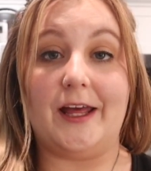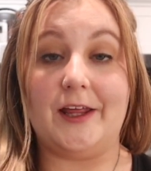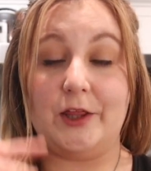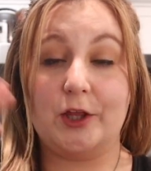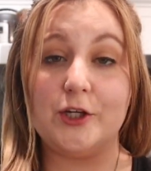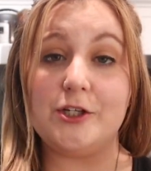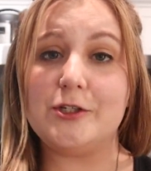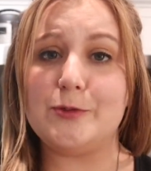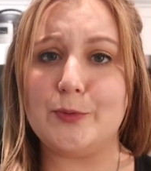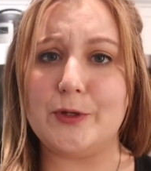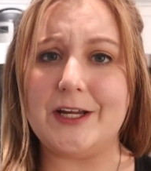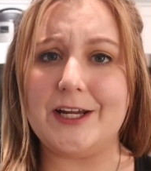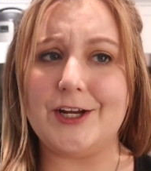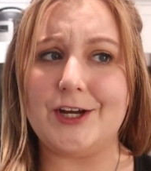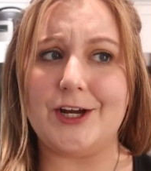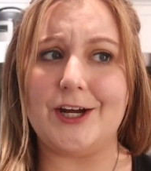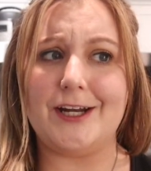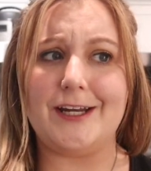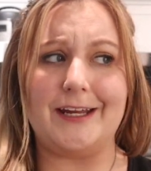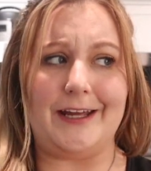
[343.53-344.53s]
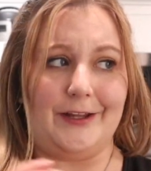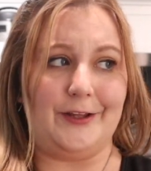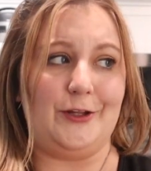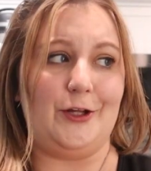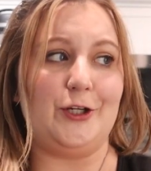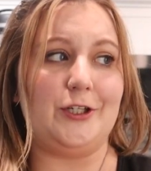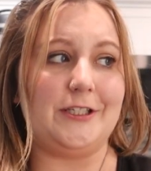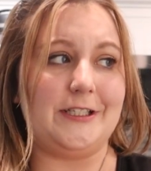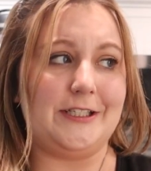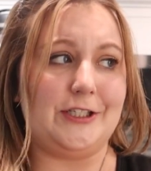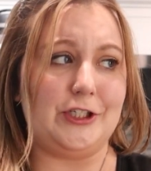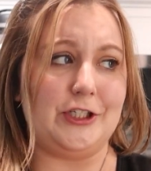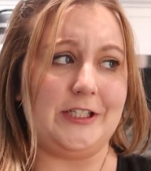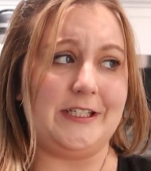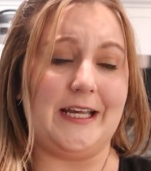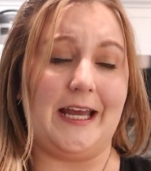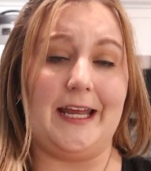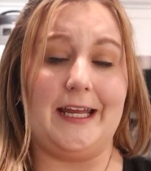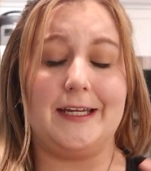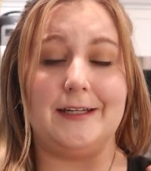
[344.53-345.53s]
It looks pretty good. It looks
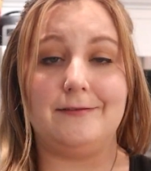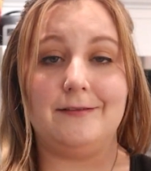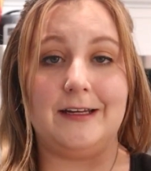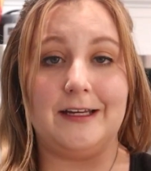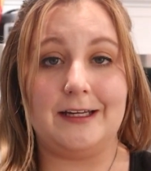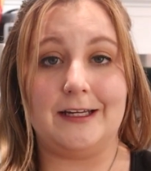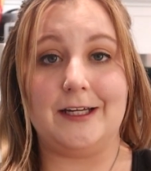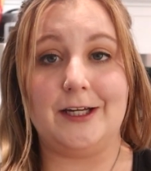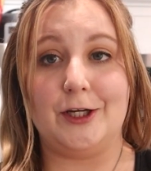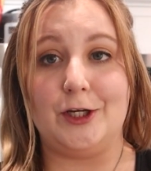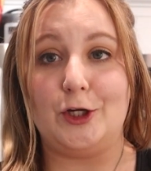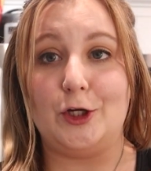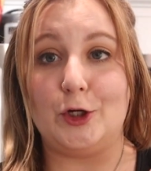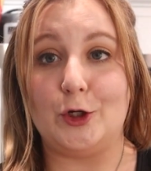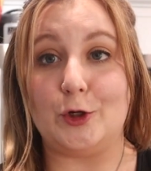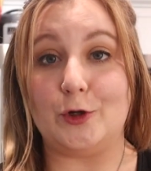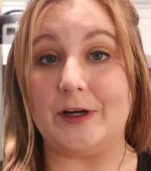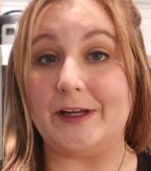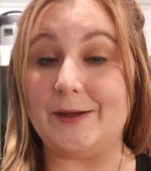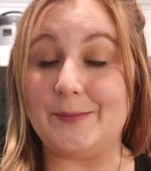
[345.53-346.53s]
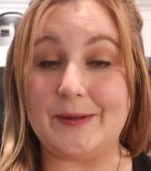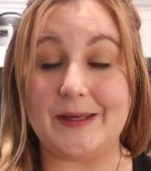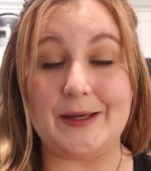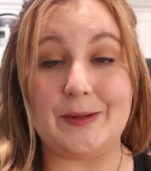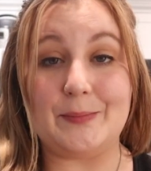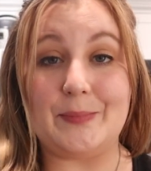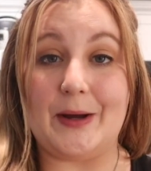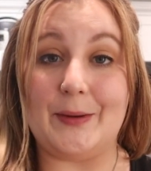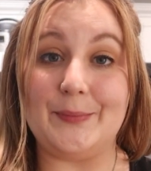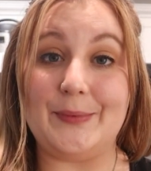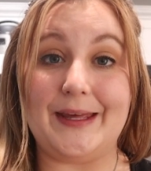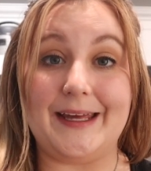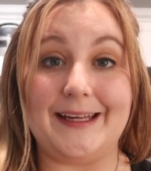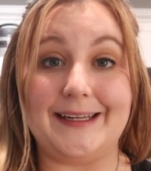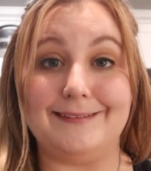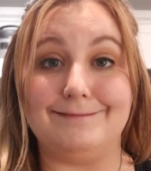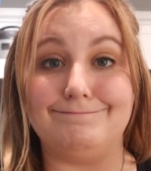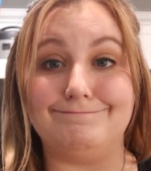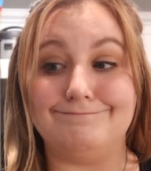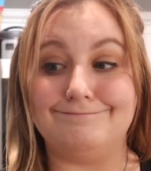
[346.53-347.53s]
just like creamy
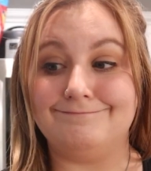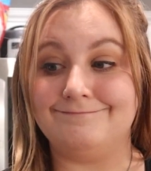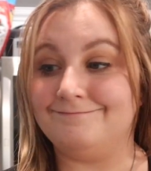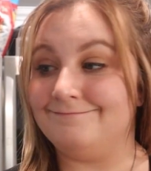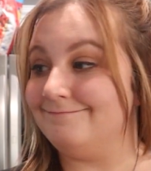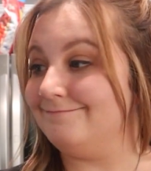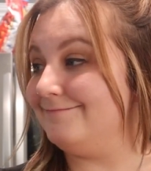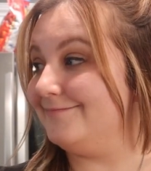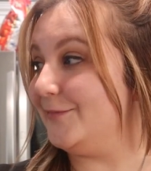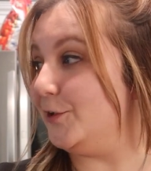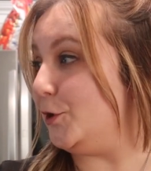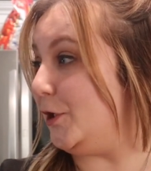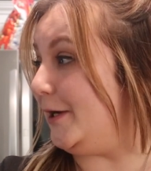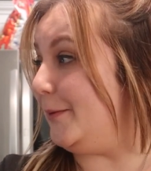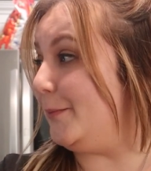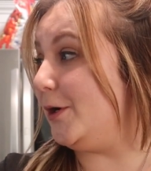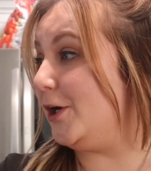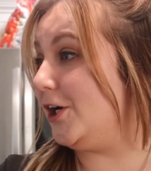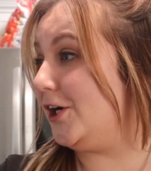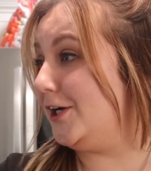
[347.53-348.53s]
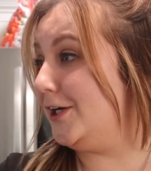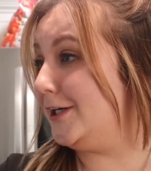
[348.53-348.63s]
pumpkin creamer.